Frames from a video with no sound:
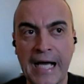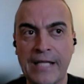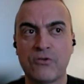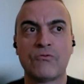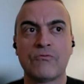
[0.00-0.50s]

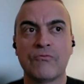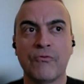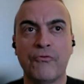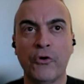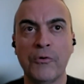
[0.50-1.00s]
that's
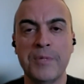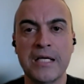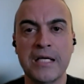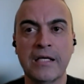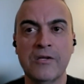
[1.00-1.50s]
for
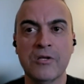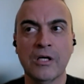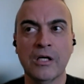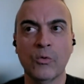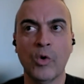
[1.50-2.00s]
me is
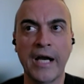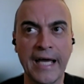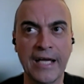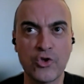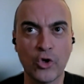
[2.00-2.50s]
what
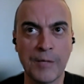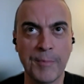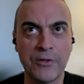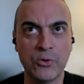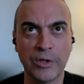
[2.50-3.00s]
I
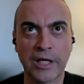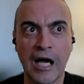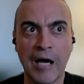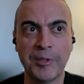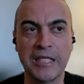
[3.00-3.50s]
enjoy about doing
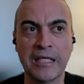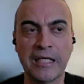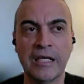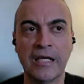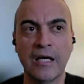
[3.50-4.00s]
comedy.
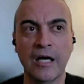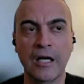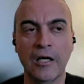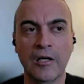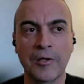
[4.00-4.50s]

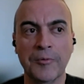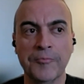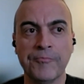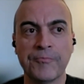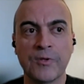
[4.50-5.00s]

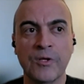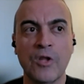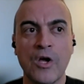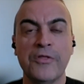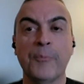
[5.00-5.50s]

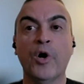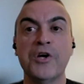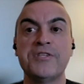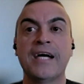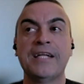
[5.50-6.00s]
The
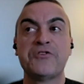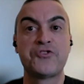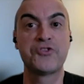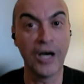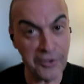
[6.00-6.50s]
part that
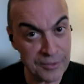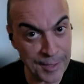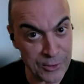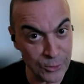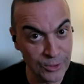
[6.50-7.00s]
sucks
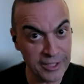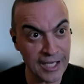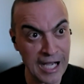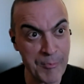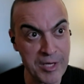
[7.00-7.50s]
about
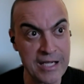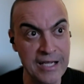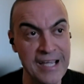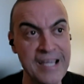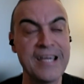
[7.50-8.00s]
doing
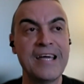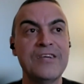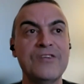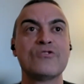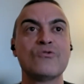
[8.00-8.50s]
comedy
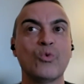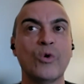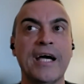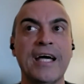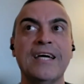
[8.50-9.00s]
is
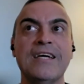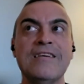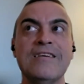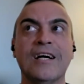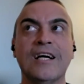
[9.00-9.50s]

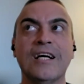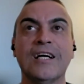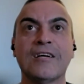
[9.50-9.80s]
when